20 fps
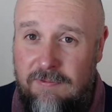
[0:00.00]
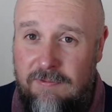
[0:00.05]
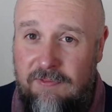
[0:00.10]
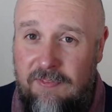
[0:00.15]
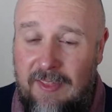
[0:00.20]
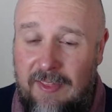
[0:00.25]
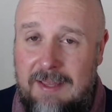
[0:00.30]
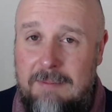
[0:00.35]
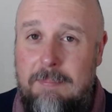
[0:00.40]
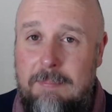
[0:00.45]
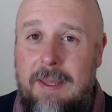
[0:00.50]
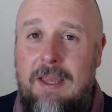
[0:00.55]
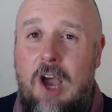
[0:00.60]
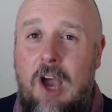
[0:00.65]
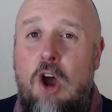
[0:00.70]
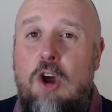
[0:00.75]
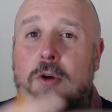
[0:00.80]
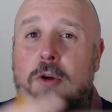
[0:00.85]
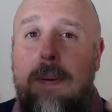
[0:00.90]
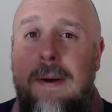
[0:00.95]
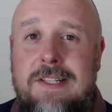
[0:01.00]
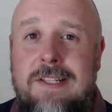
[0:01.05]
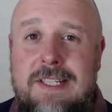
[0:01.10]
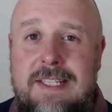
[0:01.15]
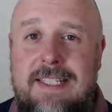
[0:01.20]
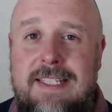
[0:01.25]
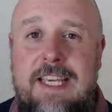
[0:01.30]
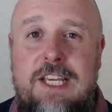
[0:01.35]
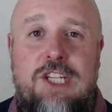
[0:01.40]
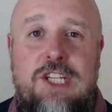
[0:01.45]
be open to
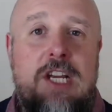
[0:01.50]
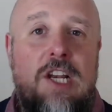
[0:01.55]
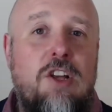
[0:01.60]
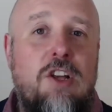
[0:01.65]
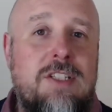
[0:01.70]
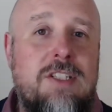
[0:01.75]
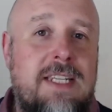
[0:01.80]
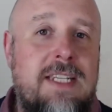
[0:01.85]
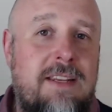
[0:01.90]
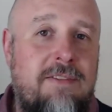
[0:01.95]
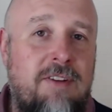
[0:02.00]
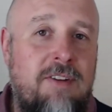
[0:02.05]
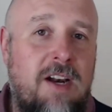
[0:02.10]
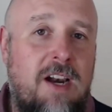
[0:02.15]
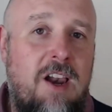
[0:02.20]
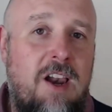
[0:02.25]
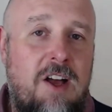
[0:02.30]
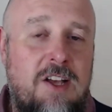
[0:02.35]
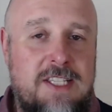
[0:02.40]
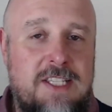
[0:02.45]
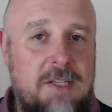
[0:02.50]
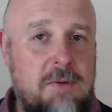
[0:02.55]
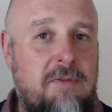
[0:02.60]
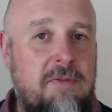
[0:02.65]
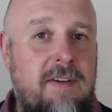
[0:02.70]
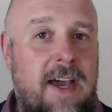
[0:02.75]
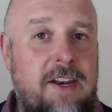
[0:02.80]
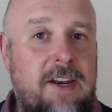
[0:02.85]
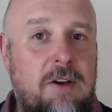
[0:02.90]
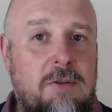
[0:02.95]
teaching lots of different classes with
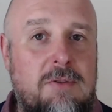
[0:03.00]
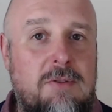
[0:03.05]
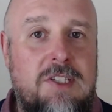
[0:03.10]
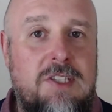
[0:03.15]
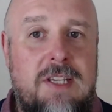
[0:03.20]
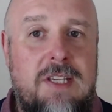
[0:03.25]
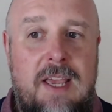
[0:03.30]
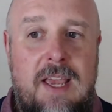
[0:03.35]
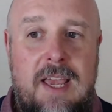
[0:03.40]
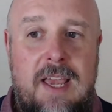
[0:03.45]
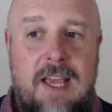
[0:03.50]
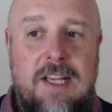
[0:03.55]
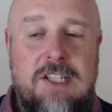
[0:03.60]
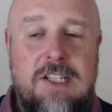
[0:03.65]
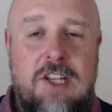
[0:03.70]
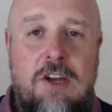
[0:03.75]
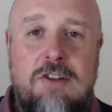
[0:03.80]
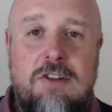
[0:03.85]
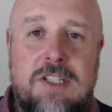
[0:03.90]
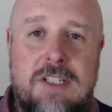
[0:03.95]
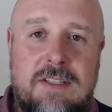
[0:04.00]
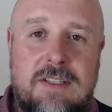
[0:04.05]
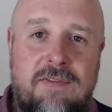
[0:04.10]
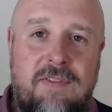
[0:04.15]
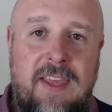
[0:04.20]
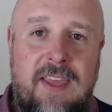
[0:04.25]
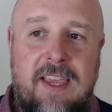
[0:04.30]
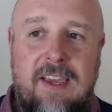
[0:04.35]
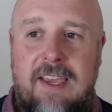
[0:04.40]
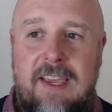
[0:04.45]
adults. Don't just
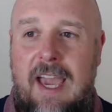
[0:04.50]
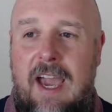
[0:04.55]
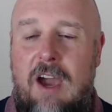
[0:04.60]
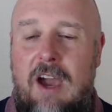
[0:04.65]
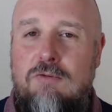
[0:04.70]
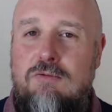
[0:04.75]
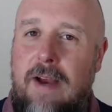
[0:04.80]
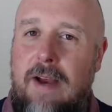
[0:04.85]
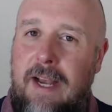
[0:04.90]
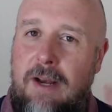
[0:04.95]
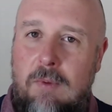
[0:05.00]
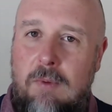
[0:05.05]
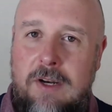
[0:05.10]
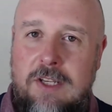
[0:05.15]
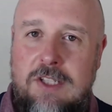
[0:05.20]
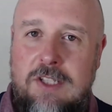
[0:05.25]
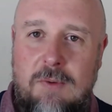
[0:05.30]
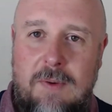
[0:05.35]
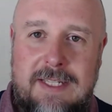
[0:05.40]
think, okay, I really want to do